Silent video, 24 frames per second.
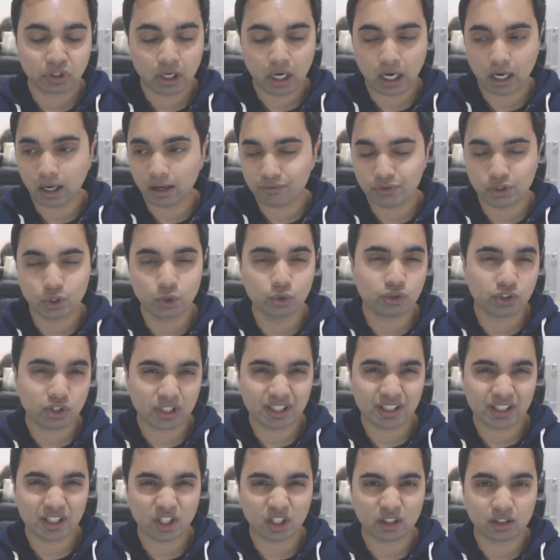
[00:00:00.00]
I've used
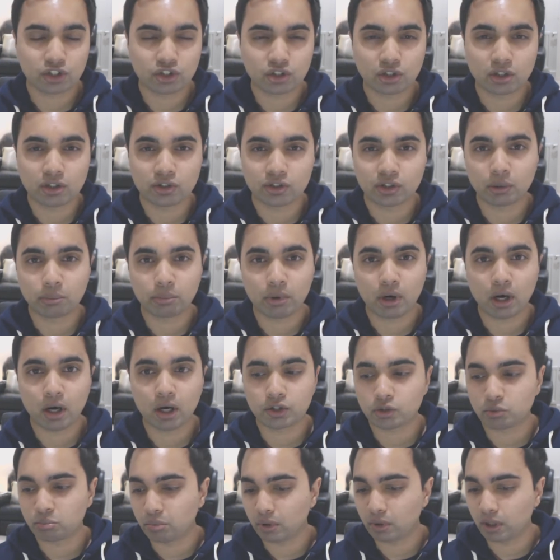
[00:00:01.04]
conditioners in the
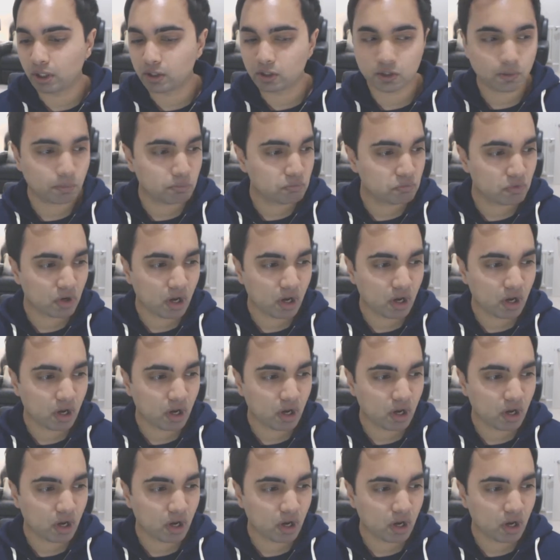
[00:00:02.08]
past, but